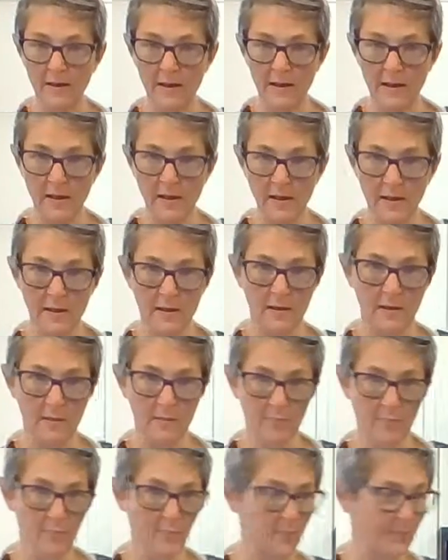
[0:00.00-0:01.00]

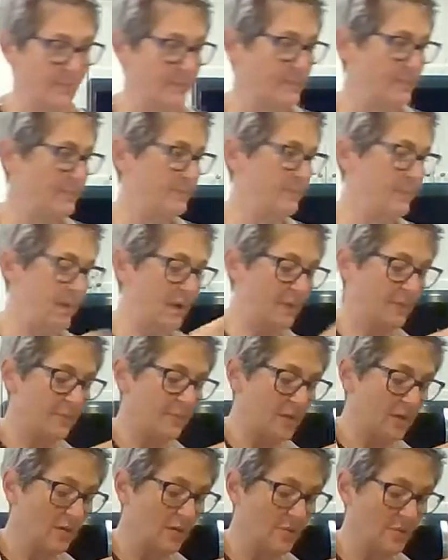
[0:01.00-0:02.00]
the
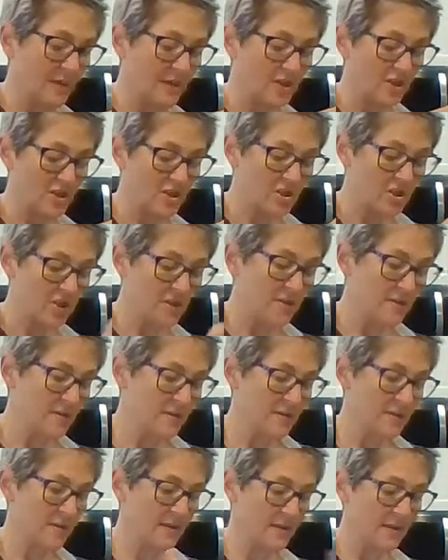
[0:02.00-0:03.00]
buttermilk mixture
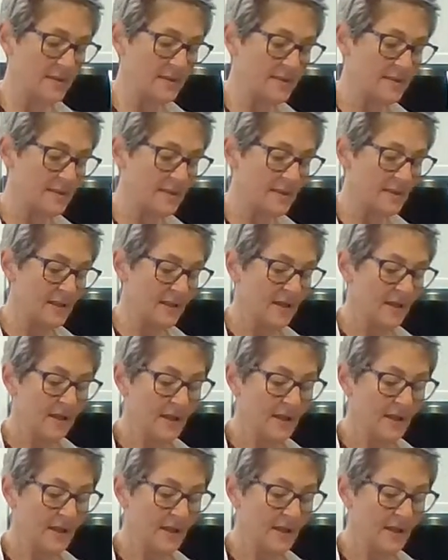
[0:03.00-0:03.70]
to this.